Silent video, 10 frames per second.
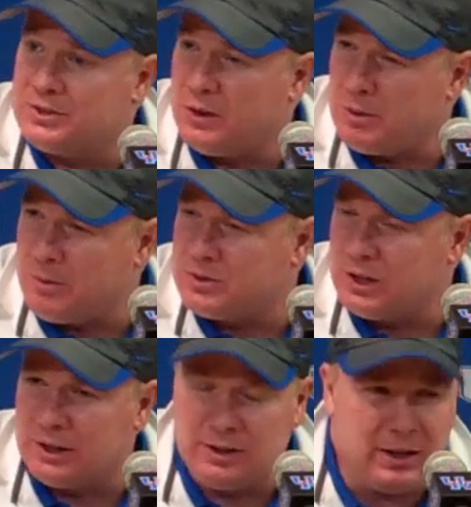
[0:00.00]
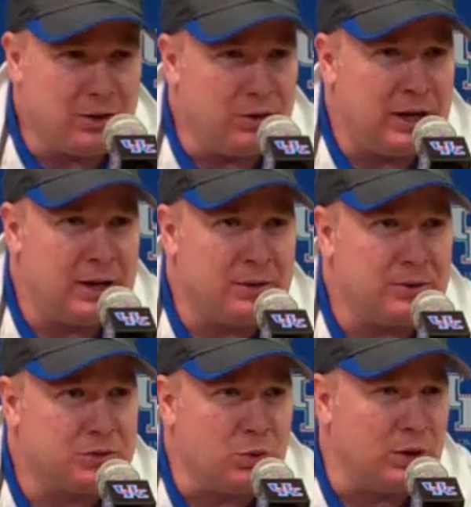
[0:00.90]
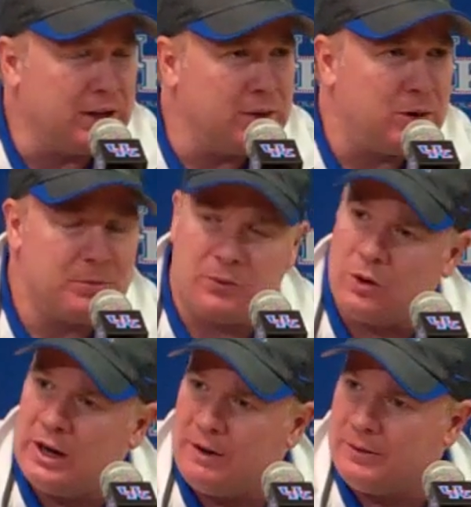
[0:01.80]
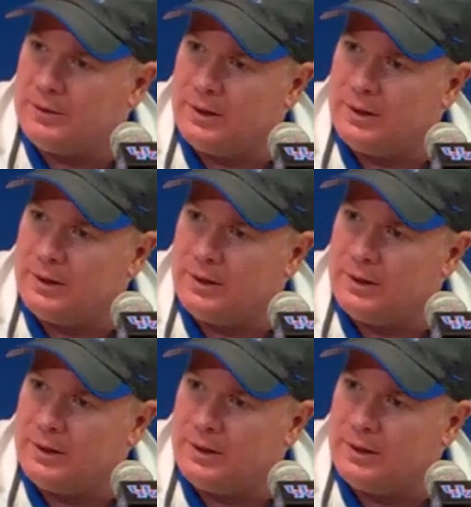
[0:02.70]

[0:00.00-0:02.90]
So if I'm not mistaken, did they go down and score again right before half?